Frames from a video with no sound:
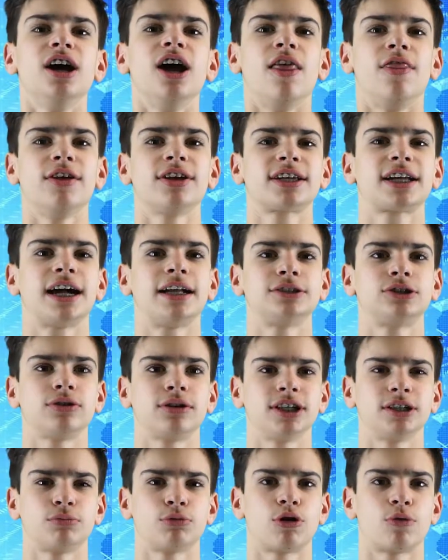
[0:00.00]
This console
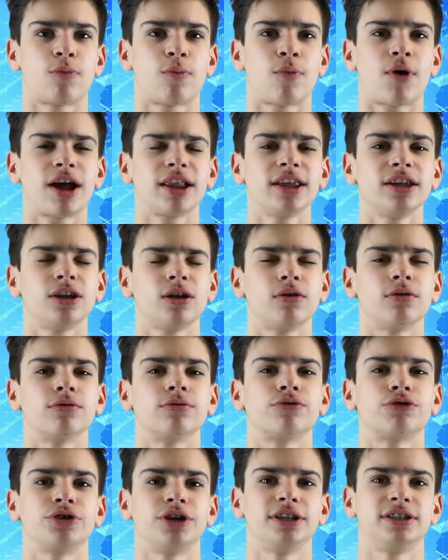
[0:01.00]
is more widely known
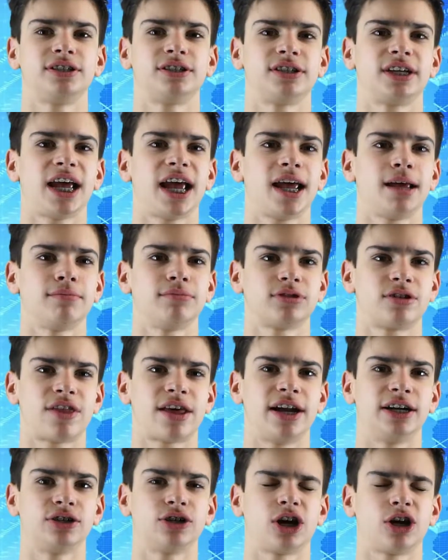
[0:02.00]
for its games
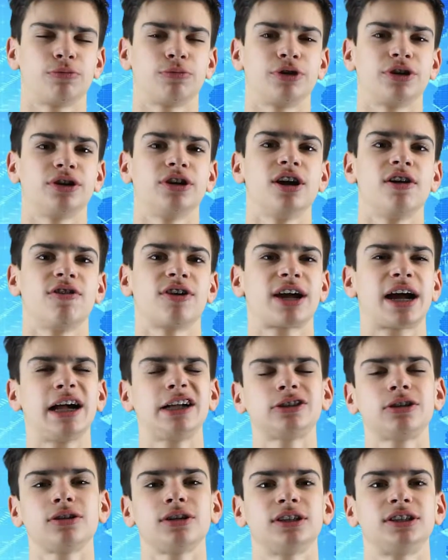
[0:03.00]
than its hardware. The
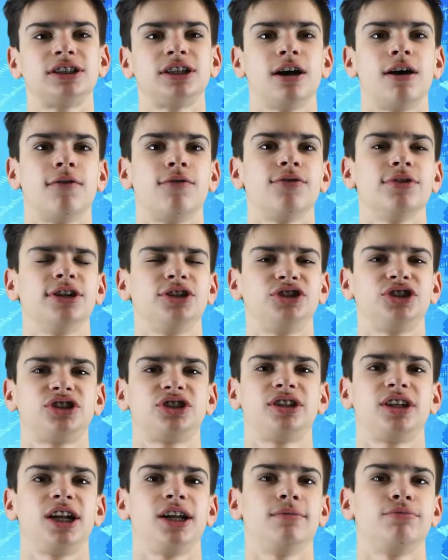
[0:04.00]
console itself is
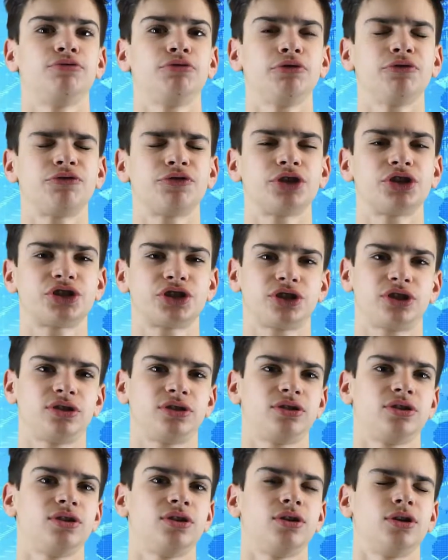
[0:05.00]
just an improved
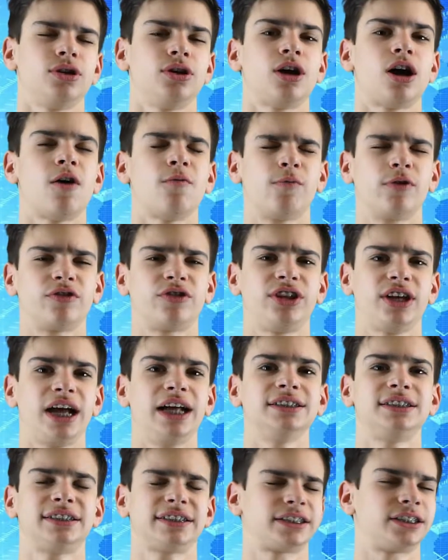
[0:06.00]
version of what the
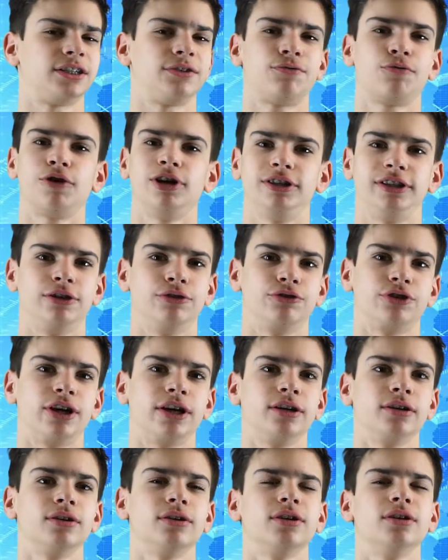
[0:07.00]
N64 did
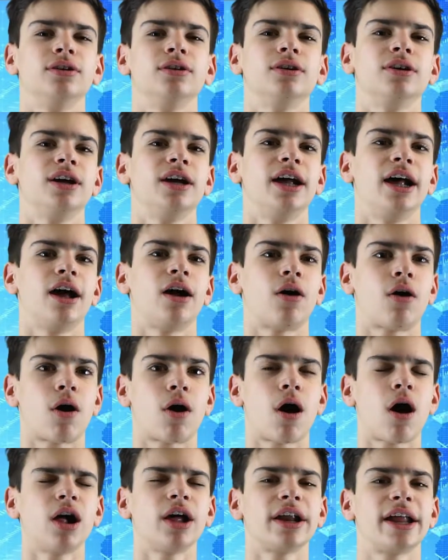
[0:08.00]
right.
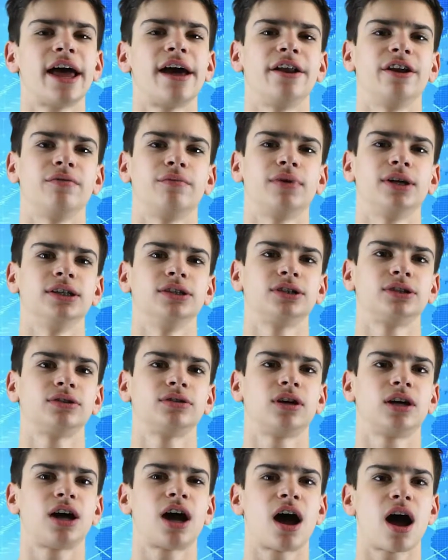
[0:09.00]
All it added was
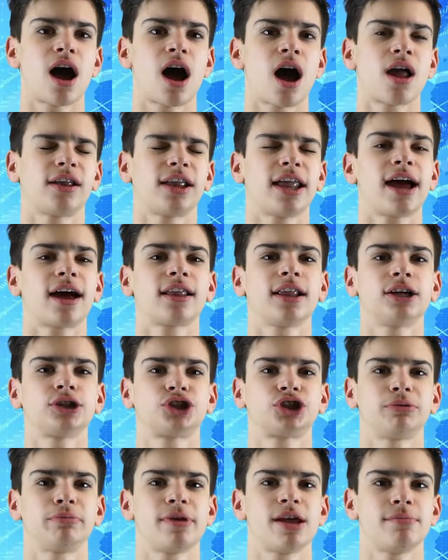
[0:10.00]
a
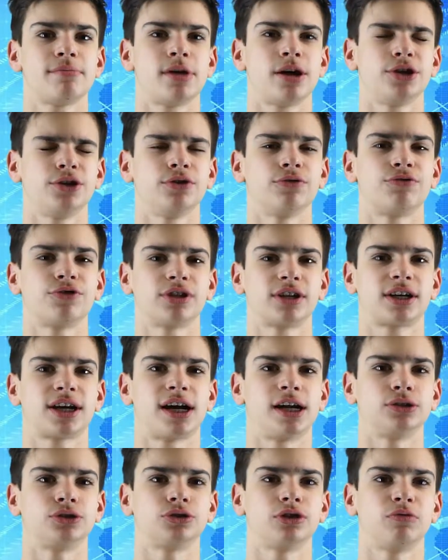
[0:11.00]
lackluster main menu for the
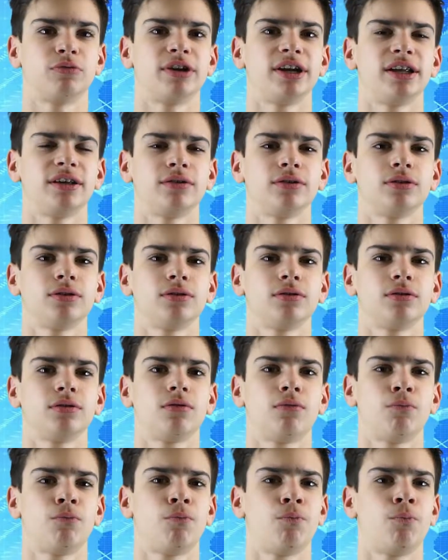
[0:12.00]
console
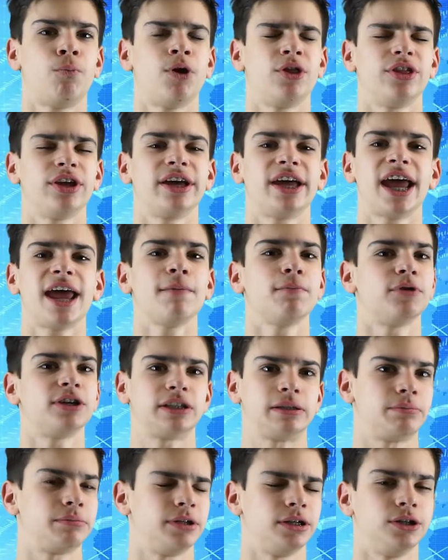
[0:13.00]
when the game
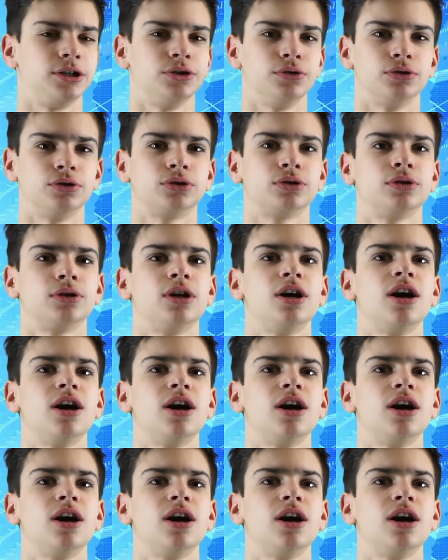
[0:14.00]
wasn't being used.